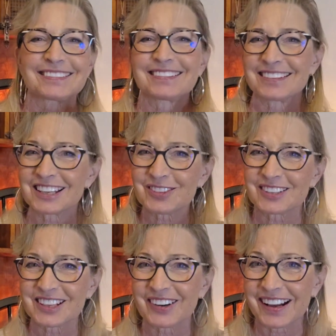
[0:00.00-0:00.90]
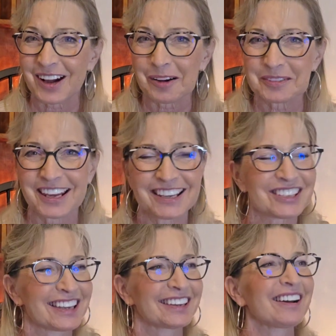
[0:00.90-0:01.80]
this was a great
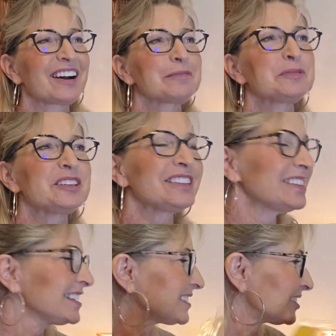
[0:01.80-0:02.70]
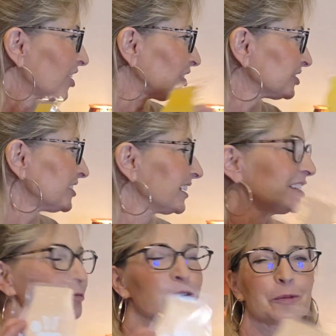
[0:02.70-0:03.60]
combination. I put these in
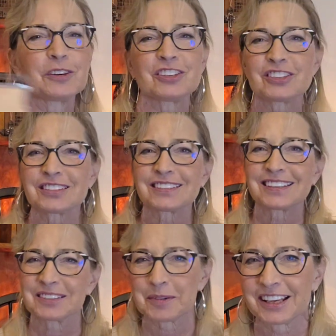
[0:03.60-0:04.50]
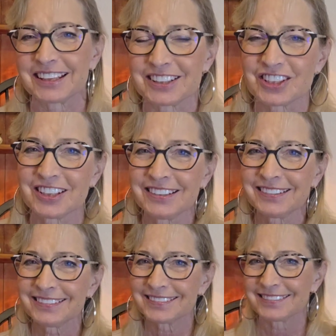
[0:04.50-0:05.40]
alternating warmers in my kitchen,
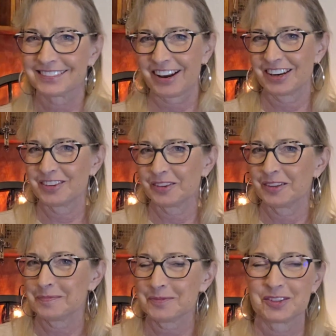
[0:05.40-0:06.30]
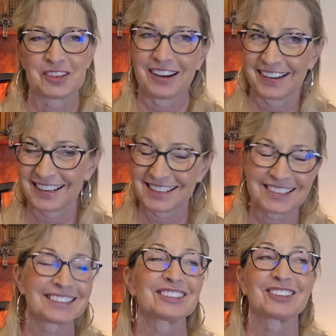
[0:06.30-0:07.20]
dining room. You
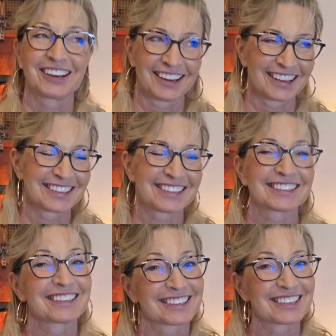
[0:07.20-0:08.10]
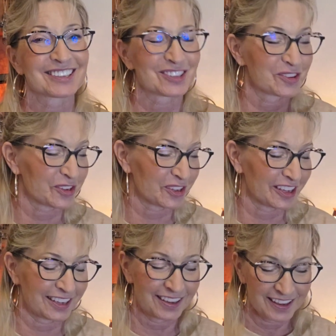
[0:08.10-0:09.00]
guys, this is so good.
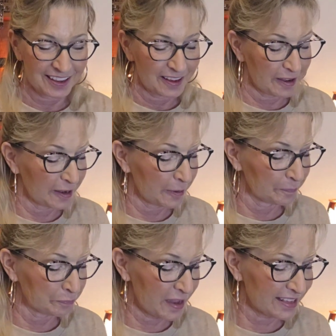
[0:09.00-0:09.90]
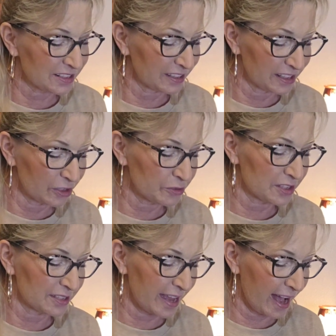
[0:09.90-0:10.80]
Pastelitos
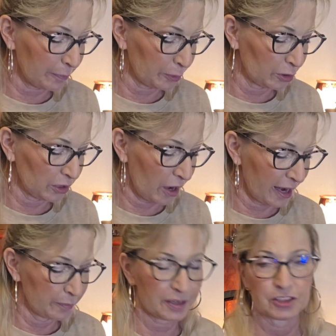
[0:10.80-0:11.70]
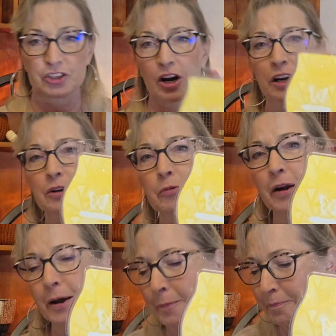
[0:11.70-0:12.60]
is apple, lime, and dark
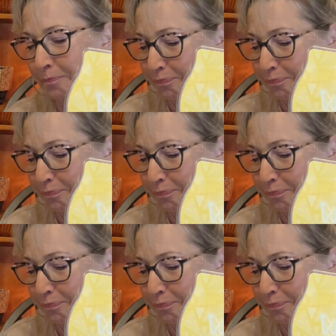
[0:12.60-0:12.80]
rum.